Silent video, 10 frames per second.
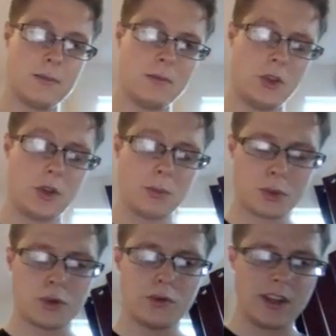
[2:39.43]
You can
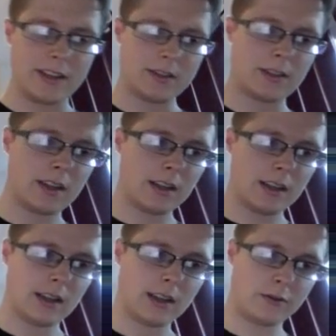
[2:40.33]
prove that
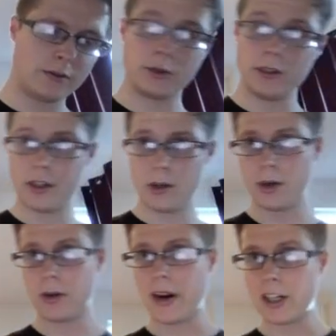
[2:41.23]
for linear
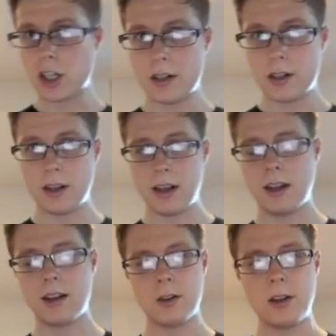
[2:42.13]
regression,
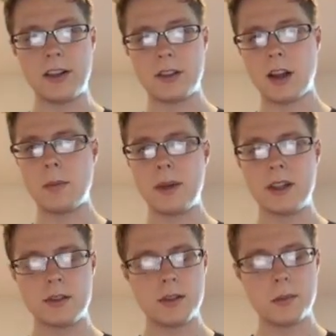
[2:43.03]
early stopping
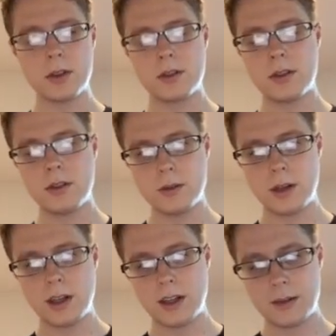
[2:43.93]
is similar
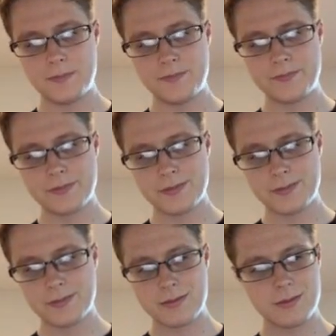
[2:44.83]
to
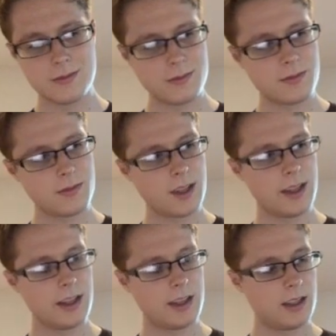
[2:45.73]

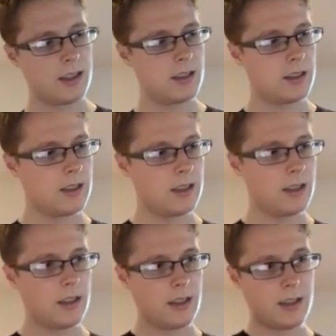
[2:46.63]

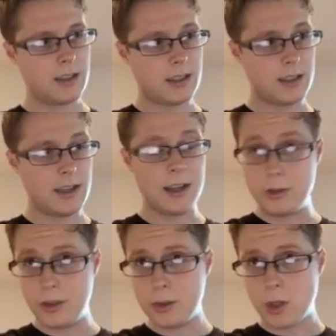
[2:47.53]

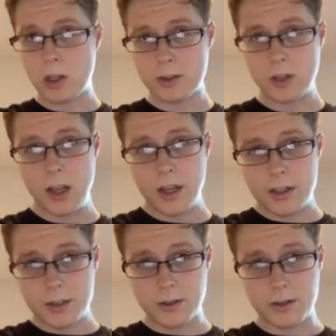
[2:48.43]
L2 loss.
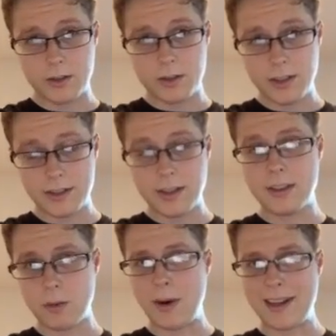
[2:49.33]
So
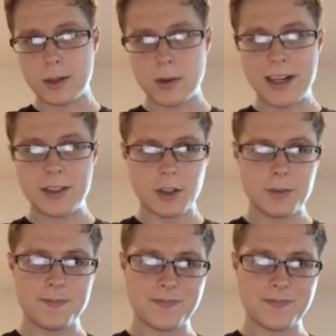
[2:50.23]
it's a regularizer.